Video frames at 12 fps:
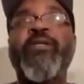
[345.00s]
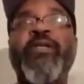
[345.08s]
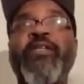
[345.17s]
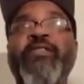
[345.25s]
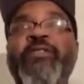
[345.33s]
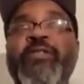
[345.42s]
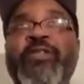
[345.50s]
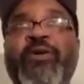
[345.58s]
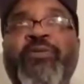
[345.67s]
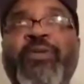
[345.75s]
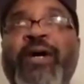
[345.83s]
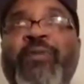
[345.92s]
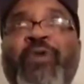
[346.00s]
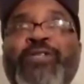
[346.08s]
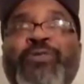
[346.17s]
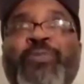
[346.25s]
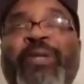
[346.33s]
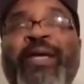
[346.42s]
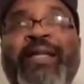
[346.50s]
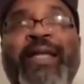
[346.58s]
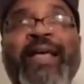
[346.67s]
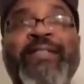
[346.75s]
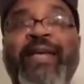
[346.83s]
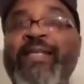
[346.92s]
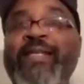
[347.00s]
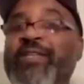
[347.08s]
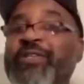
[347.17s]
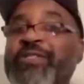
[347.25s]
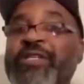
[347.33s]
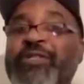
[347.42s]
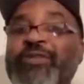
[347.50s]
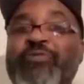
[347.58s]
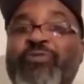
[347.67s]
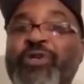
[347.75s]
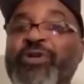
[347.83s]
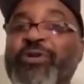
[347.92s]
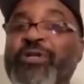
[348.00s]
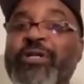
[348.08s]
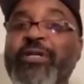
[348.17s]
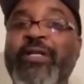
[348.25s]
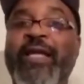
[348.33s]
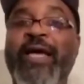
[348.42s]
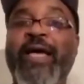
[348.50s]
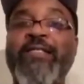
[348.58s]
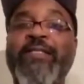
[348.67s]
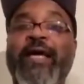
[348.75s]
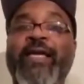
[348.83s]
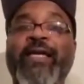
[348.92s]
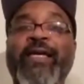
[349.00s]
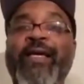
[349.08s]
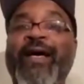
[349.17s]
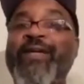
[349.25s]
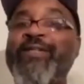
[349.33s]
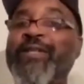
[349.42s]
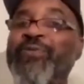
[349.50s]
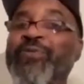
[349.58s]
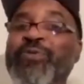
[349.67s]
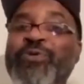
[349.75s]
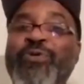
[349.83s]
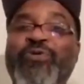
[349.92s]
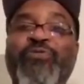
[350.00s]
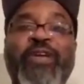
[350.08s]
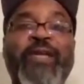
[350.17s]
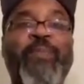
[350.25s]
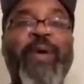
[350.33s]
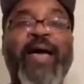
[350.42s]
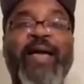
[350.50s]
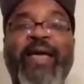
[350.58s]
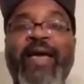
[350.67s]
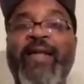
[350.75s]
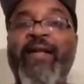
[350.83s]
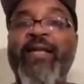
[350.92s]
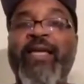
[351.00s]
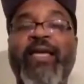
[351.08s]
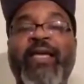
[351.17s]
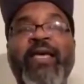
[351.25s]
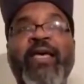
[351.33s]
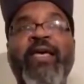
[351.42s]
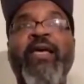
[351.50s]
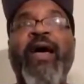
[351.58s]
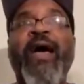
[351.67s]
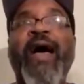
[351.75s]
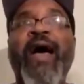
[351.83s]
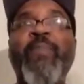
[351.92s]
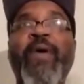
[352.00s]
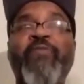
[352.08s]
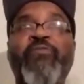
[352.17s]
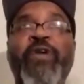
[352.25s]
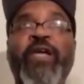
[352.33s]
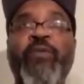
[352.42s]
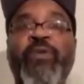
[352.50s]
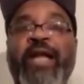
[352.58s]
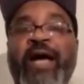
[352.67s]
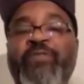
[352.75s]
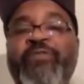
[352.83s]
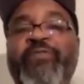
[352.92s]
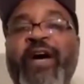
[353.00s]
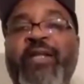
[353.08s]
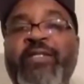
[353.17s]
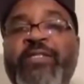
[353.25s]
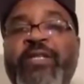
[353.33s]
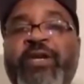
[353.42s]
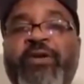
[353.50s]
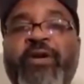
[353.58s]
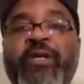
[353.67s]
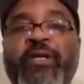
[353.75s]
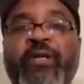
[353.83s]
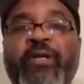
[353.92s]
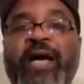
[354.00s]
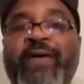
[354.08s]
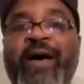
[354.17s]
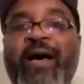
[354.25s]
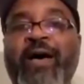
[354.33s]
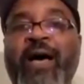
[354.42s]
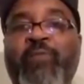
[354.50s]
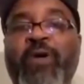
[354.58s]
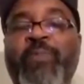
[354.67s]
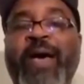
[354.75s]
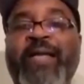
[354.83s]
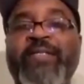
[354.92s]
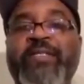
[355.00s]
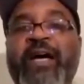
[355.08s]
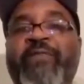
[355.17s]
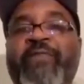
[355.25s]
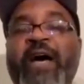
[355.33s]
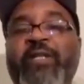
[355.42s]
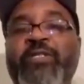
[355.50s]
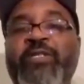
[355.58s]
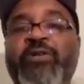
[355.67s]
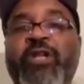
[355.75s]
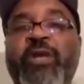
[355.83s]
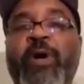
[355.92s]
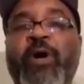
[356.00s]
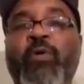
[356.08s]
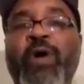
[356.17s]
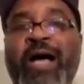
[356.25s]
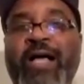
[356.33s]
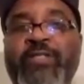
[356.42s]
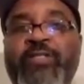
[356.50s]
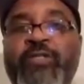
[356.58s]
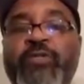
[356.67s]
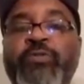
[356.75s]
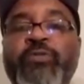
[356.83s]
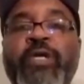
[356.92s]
is, you know, I watched him play last night. Tennessee looked real good last night. I was like, woo, Rick back at it again. I met Rick when I was volunteering. You know, I went back and started volunteering at my old high school,